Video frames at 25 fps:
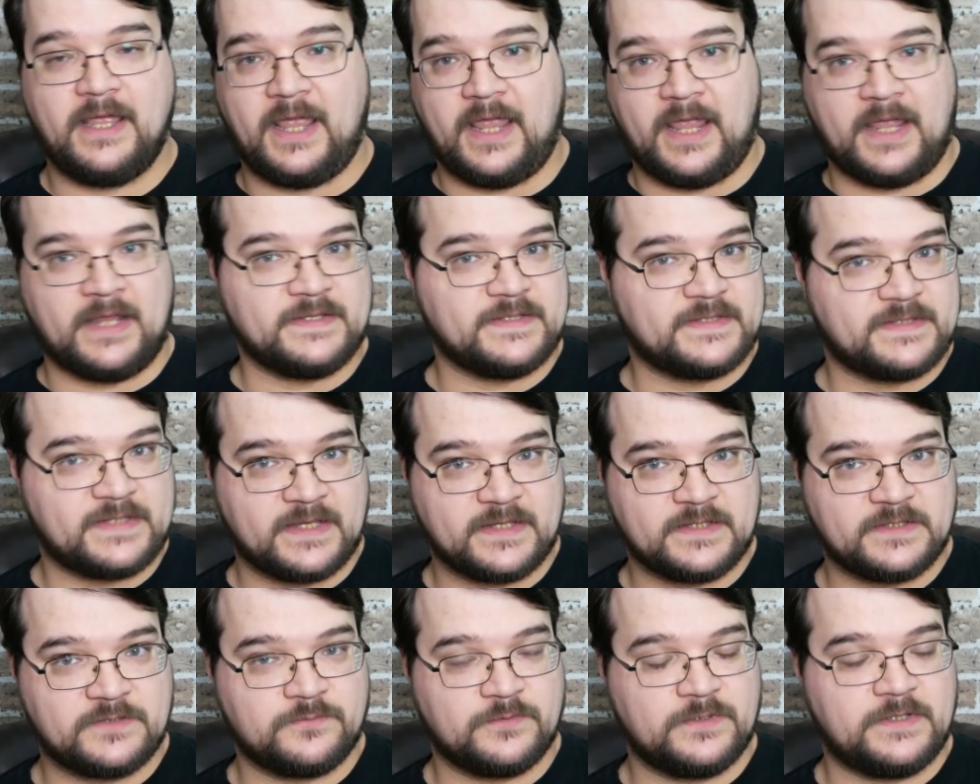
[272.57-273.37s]

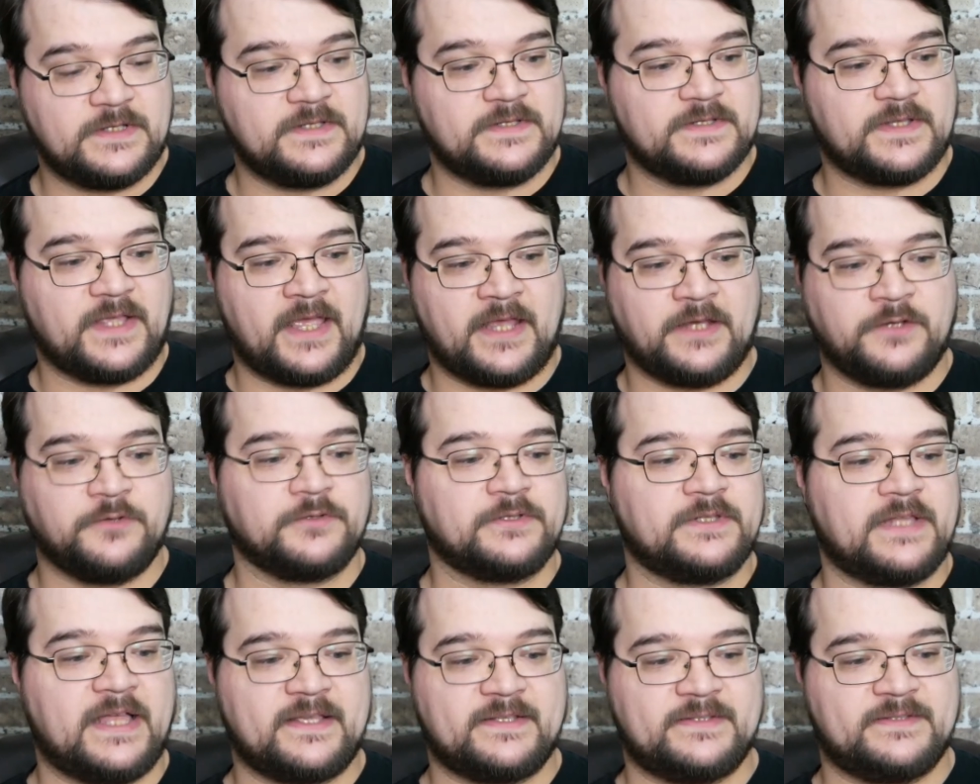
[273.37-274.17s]
ancestries and
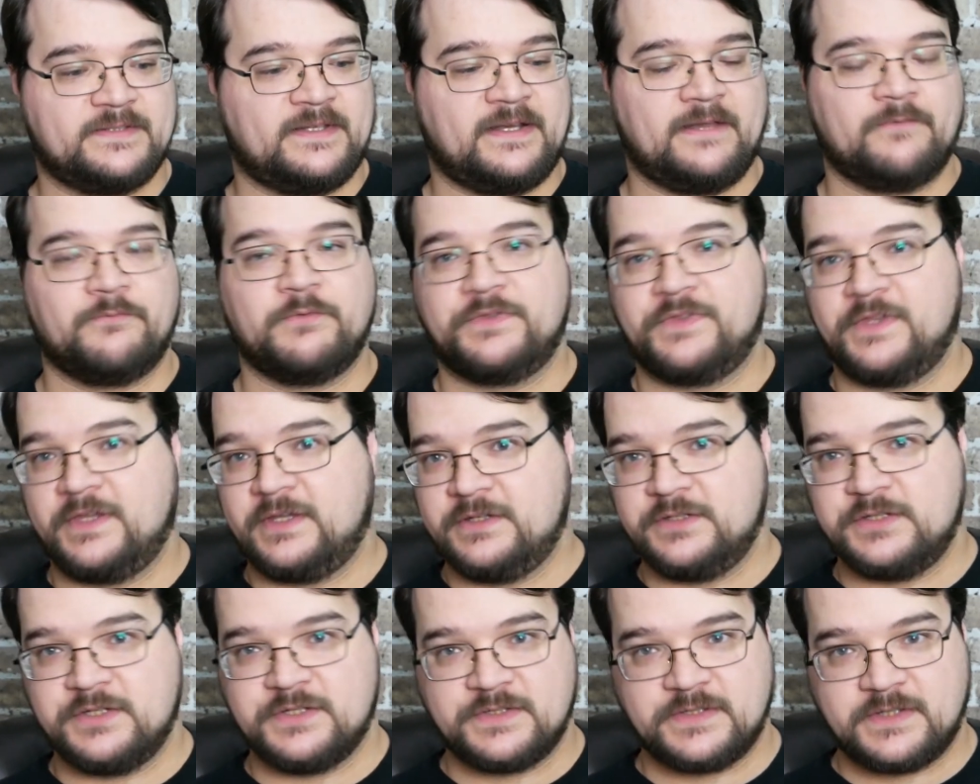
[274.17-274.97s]
your classes and
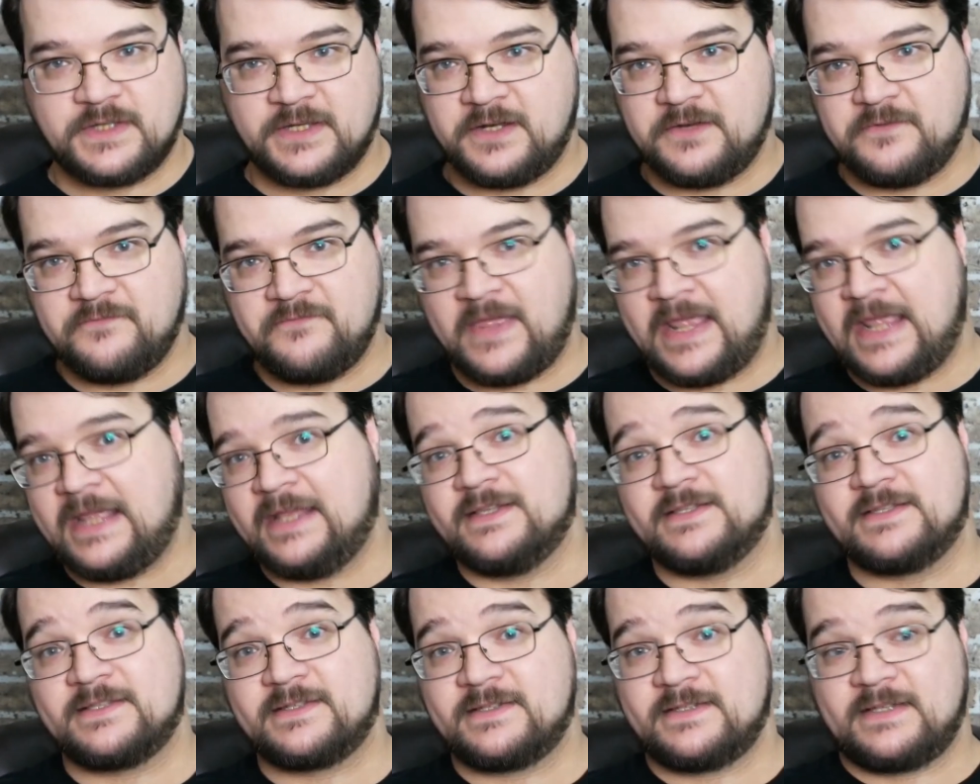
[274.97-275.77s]
everything just can
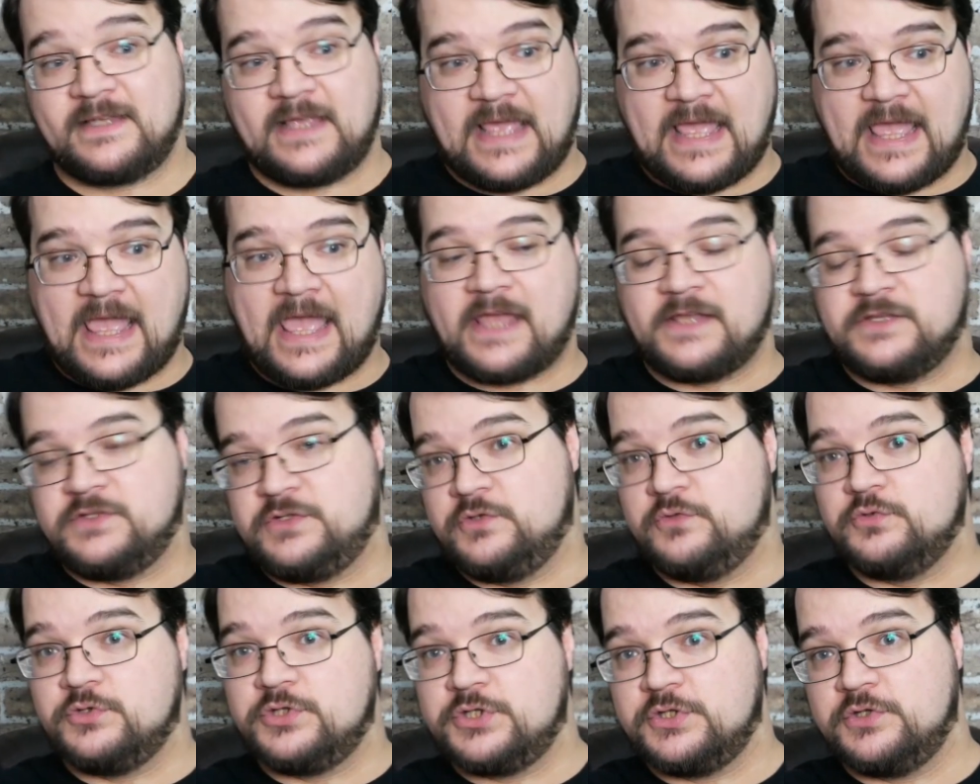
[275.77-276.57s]
advance
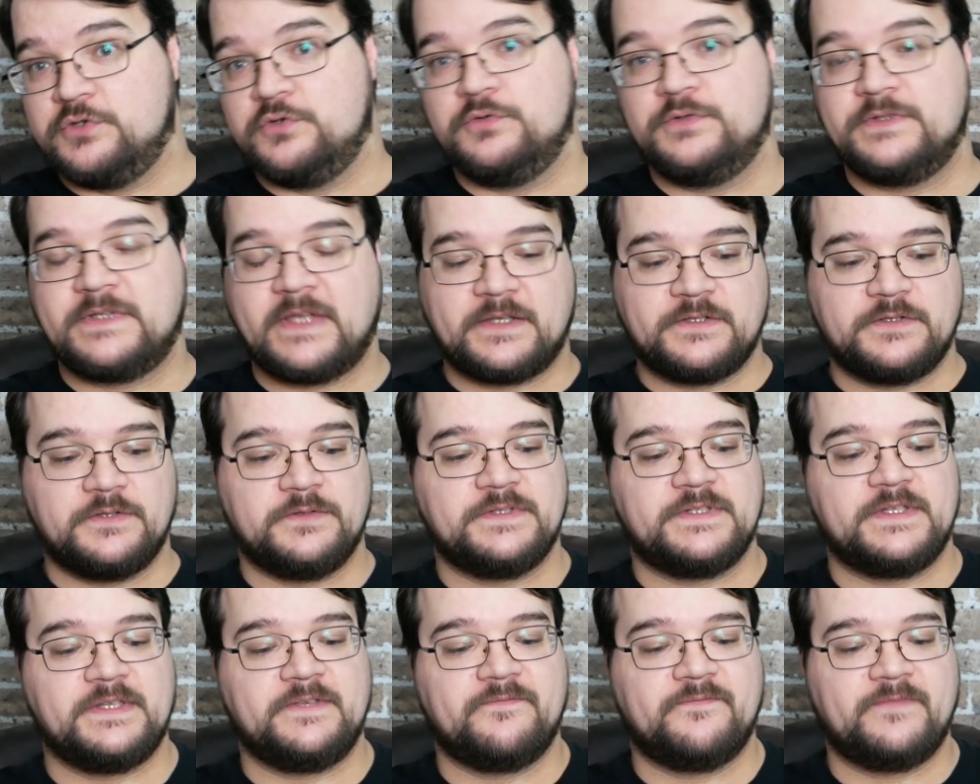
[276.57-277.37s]
as you choose, as
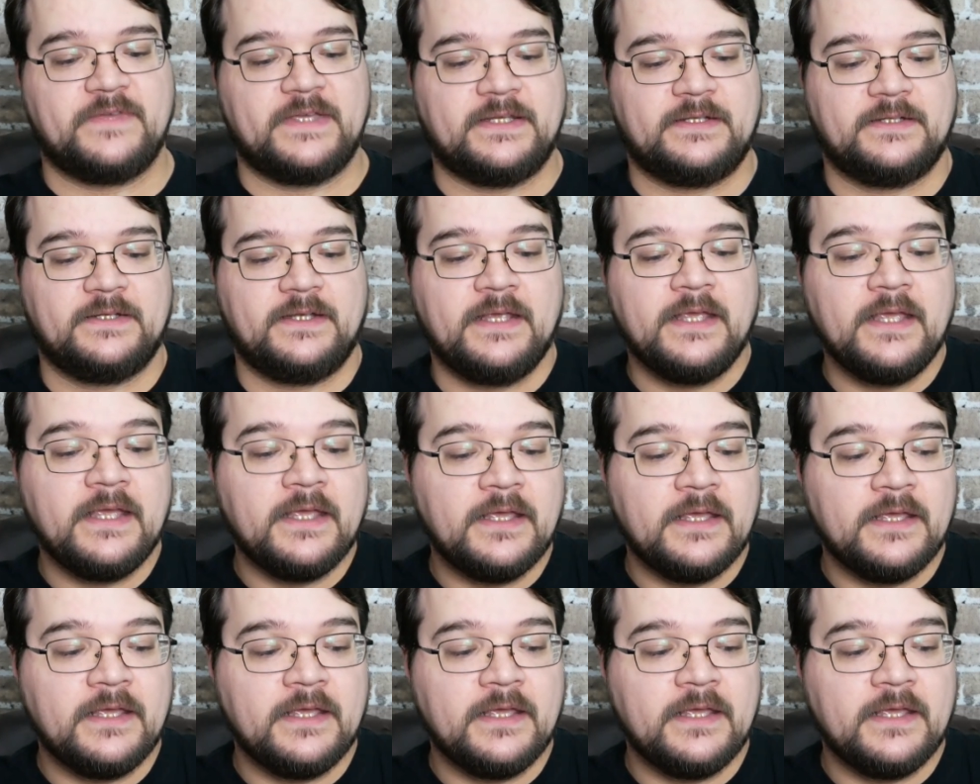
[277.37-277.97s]
you see fit,